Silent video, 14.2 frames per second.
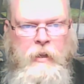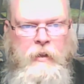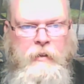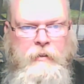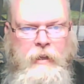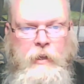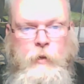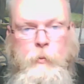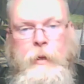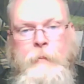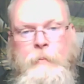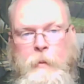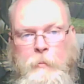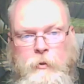Telling
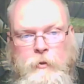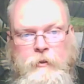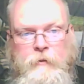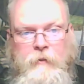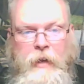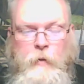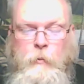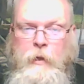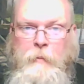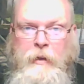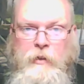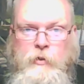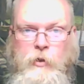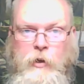3 people is a fine way to
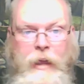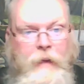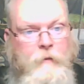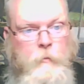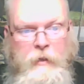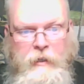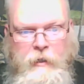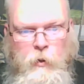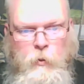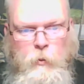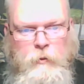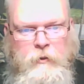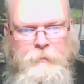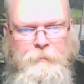make sure everybody
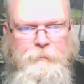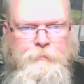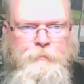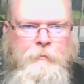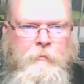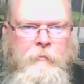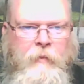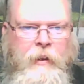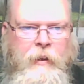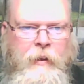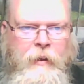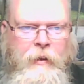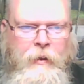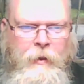knows.
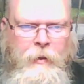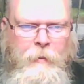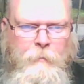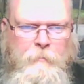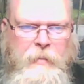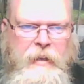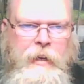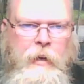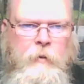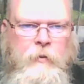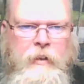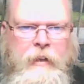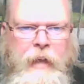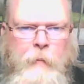Be
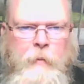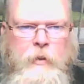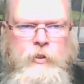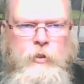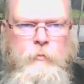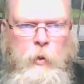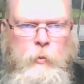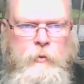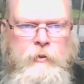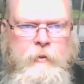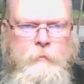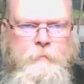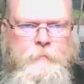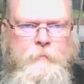careful in how much you
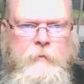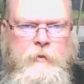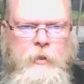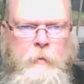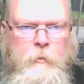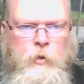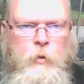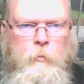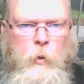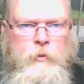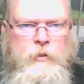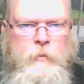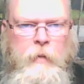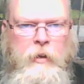boast. Someone who
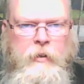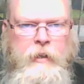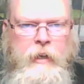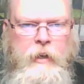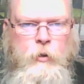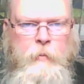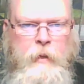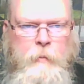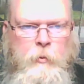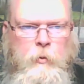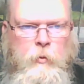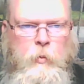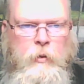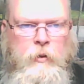boasts among the other
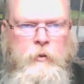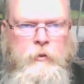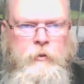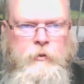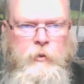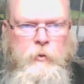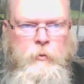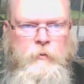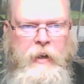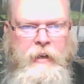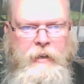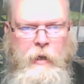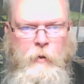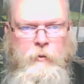people will soon
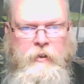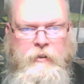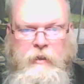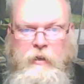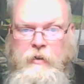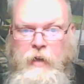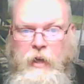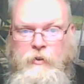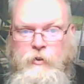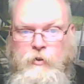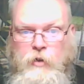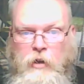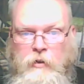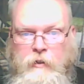find out that they are not the
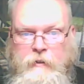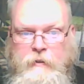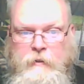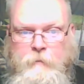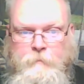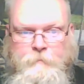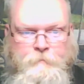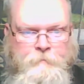strongest.